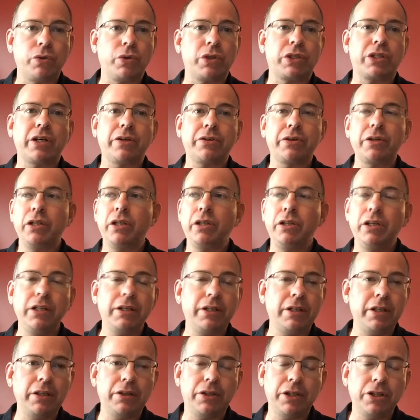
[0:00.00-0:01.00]
It's not that
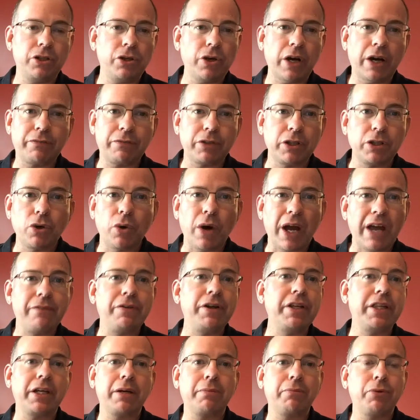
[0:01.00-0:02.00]
you have to know
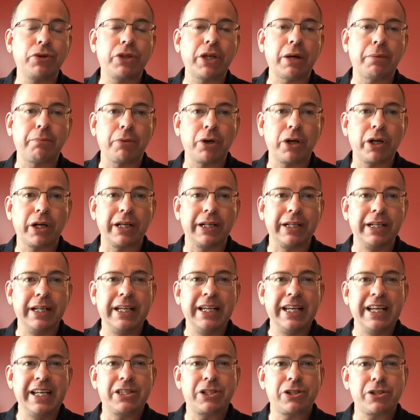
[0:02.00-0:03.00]
everything about that market.
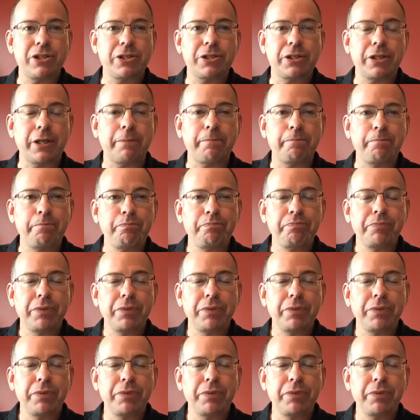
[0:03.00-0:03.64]
It's just that,